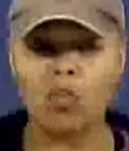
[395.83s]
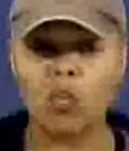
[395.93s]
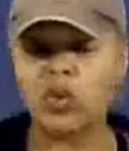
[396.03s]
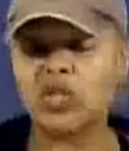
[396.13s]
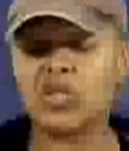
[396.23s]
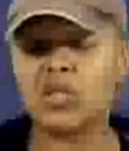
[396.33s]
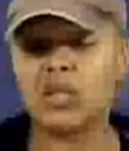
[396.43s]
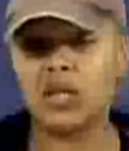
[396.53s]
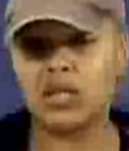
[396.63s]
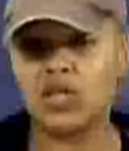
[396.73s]
which is
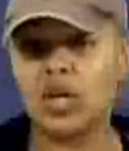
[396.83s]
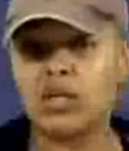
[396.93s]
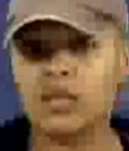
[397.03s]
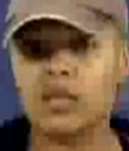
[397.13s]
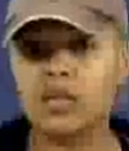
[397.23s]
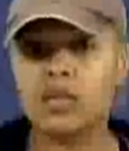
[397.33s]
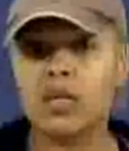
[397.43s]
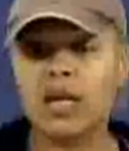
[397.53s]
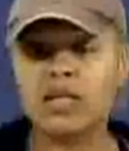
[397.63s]
an injustice.